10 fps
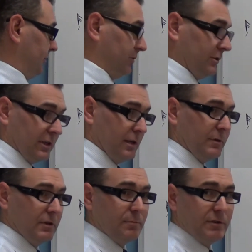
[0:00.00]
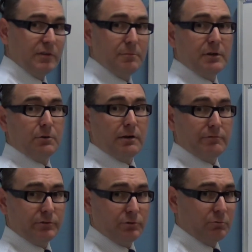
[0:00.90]
are calling hemi-demi
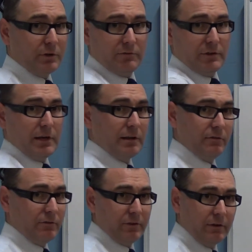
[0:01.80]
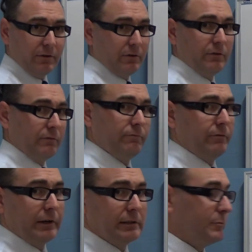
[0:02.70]
semi-quavers or whatever that is. That doesn't
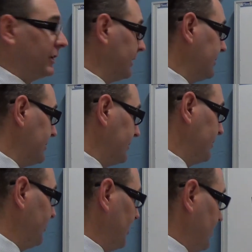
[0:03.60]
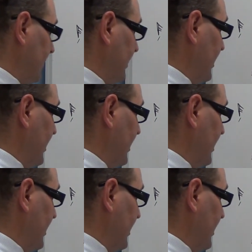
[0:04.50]
frankly mean anything to me,